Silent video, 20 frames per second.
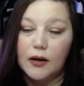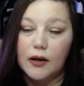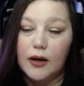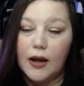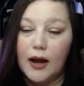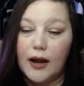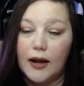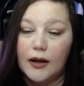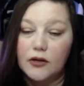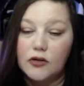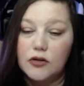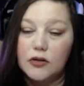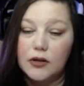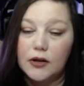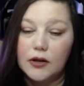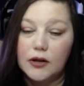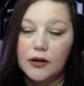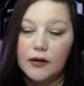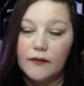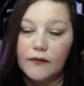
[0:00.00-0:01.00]
and
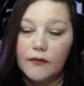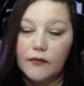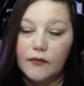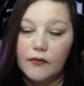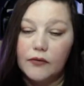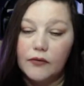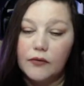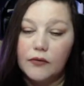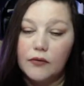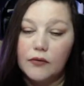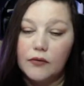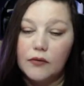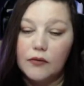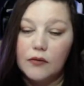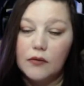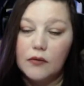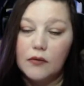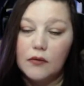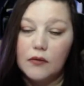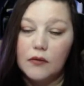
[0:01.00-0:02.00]
actually,
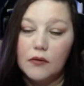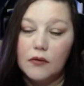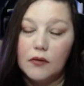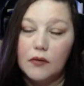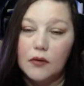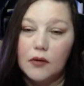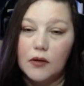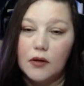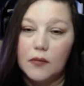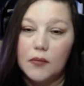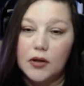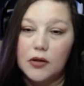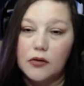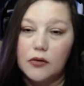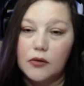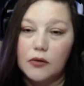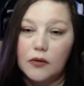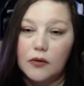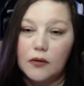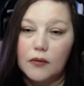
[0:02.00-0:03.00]
let me
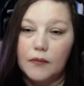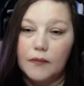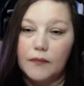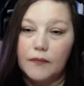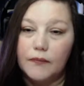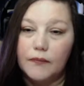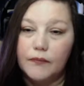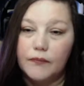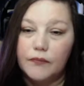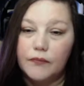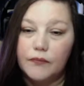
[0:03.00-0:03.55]
do them um,